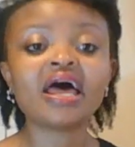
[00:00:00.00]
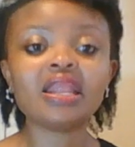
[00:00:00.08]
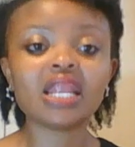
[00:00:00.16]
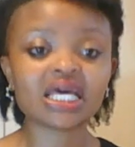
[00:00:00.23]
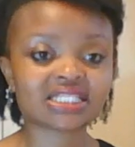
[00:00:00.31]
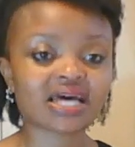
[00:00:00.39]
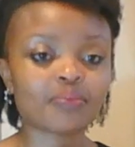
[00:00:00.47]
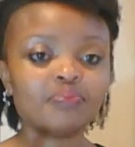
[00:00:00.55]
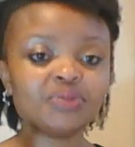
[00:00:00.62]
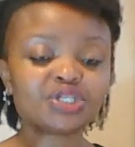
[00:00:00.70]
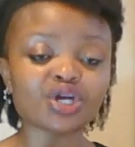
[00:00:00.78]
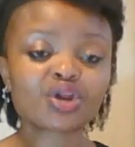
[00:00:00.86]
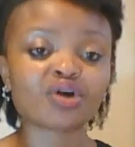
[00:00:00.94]
Late
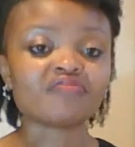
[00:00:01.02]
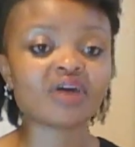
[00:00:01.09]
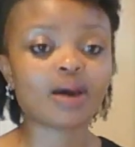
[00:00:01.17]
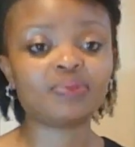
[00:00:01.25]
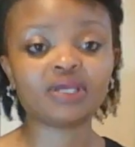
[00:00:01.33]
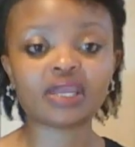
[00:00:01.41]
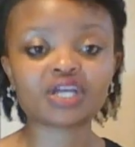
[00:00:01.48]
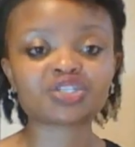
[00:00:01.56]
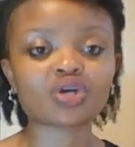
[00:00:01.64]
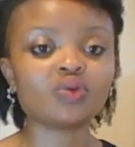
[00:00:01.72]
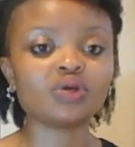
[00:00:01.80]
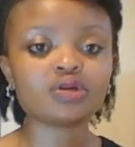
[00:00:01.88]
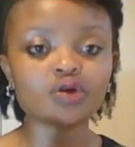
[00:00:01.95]
submission of the
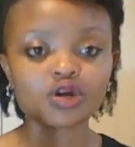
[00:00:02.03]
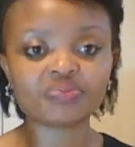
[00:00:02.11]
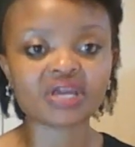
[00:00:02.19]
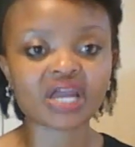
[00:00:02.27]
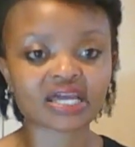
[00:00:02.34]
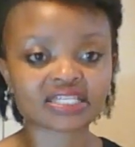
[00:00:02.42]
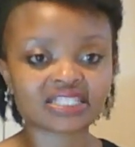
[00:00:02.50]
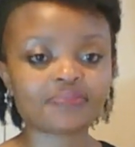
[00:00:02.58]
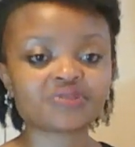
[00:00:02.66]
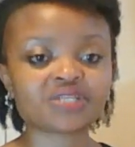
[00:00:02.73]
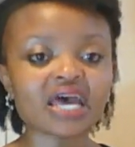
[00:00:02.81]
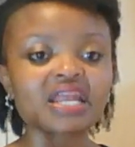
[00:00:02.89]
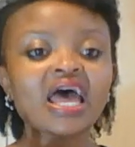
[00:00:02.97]
application will not be
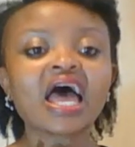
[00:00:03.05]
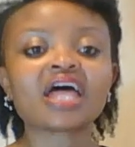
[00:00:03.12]
accepted.